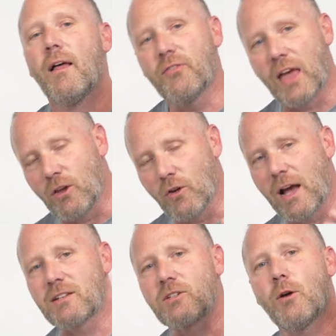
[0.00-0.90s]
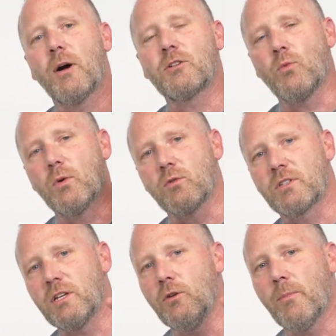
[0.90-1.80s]
Thank you guys so much. We will
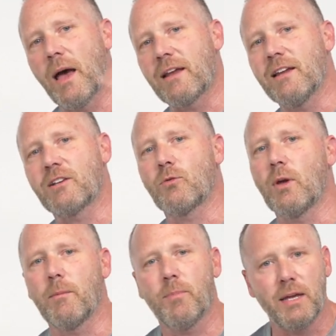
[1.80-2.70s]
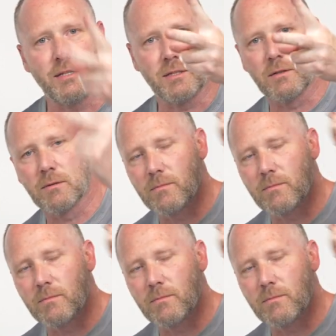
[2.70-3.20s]
see you back next week. Peace.